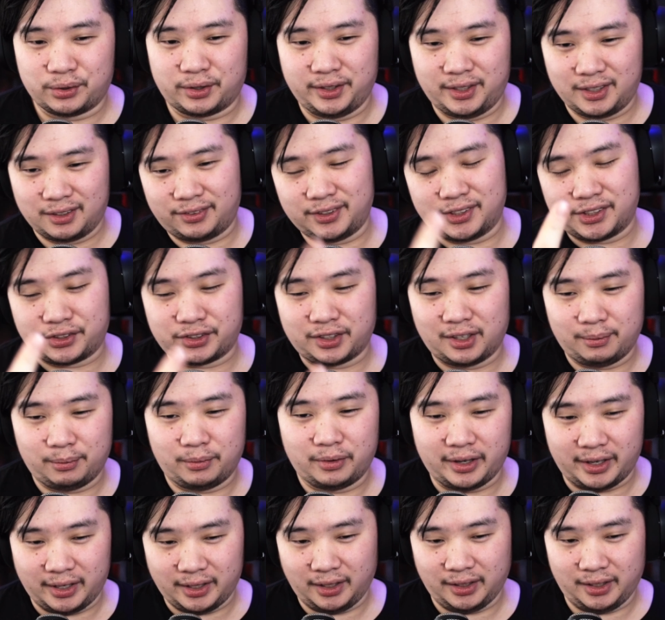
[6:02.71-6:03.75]
they switch to a different
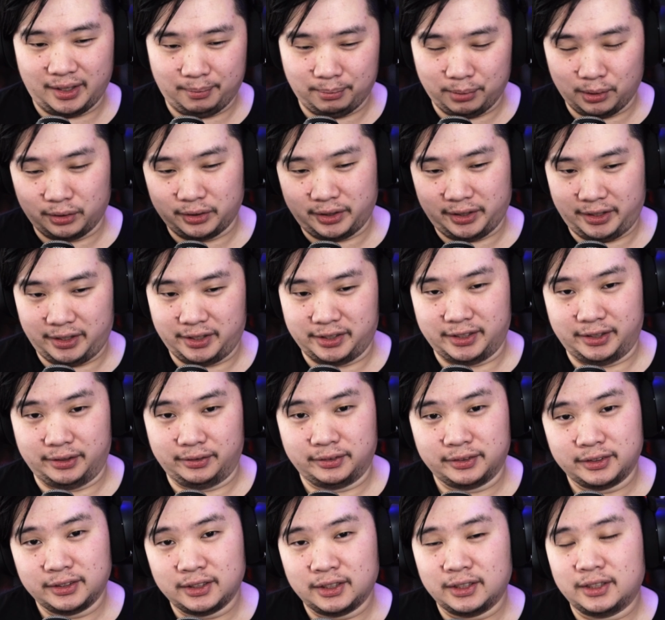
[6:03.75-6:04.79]
streamer and then they blow their
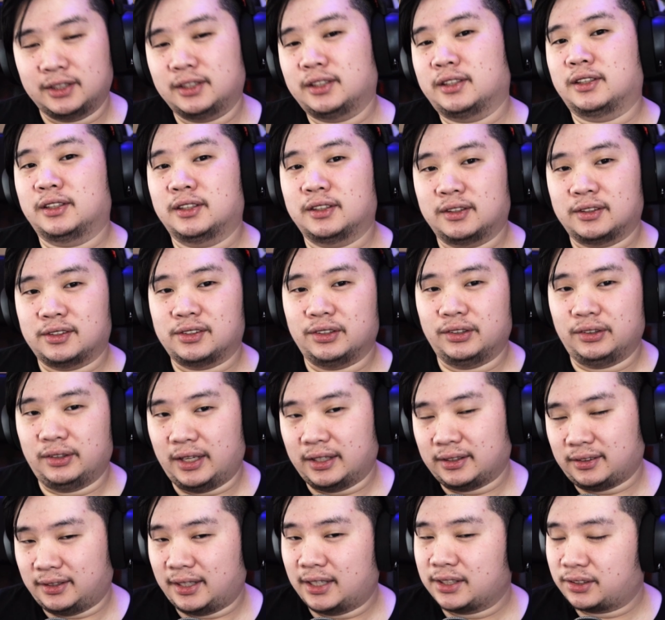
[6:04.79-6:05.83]
ears out.
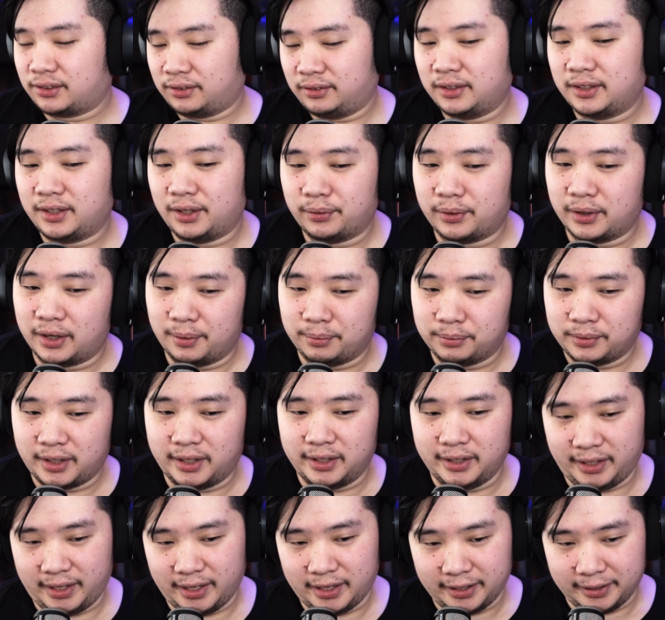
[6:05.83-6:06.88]
So that's really
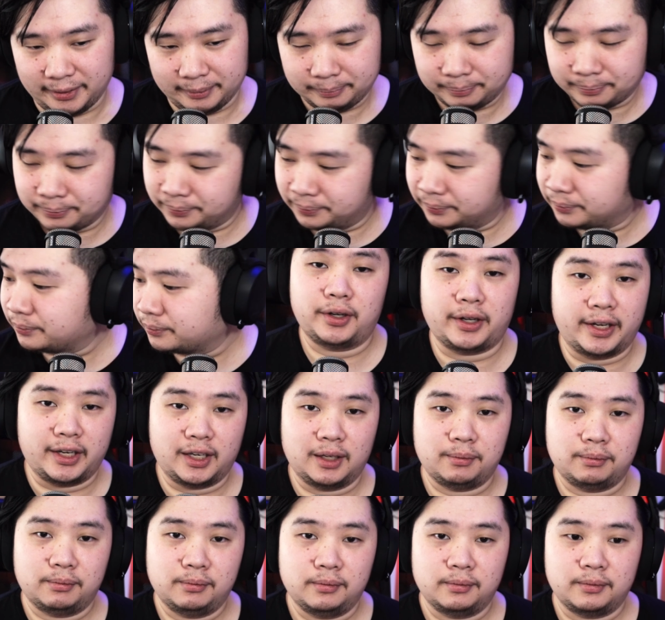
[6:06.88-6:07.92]
what I'm trying to get at. For the
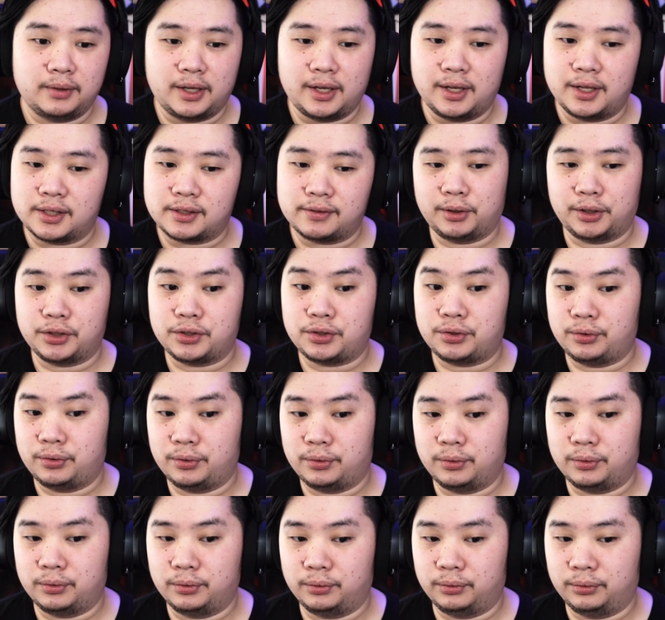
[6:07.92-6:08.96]
third item, very
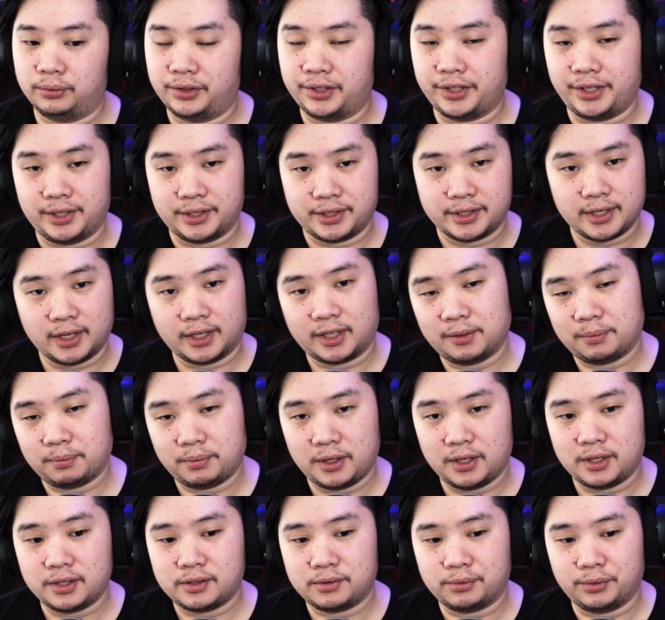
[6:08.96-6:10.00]
similar to the
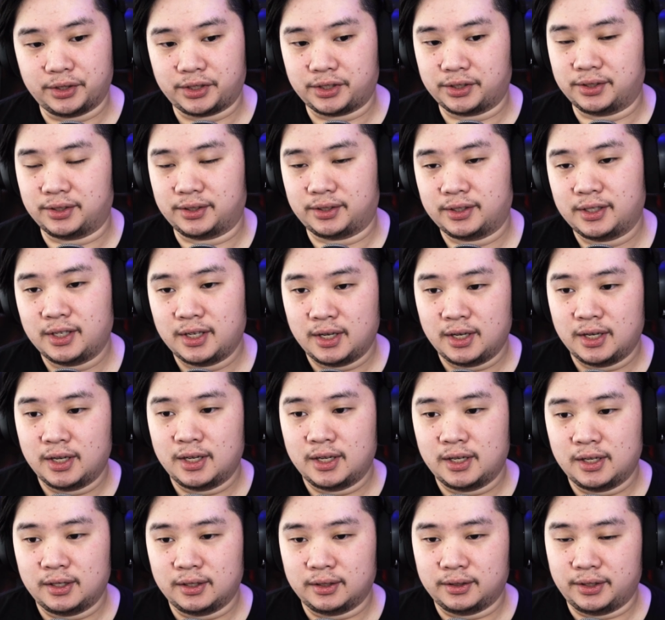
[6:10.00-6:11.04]
second piece, which is